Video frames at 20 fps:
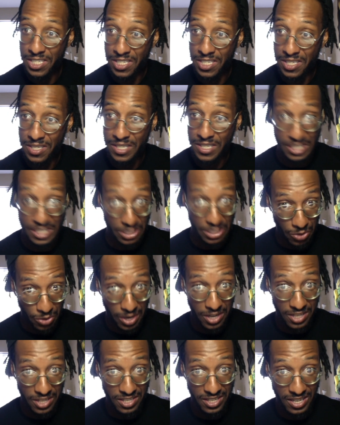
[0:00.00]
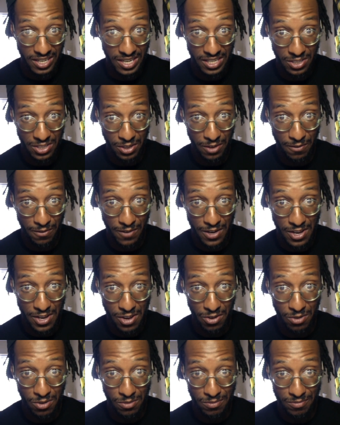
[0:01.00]
let's get straight in, into the
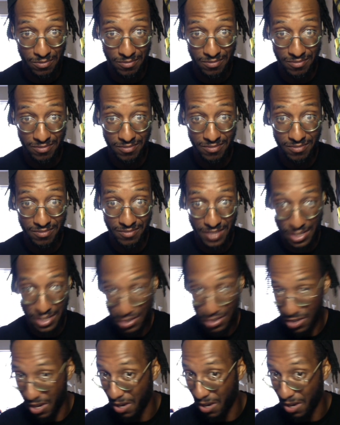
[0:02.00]
video. Let's go.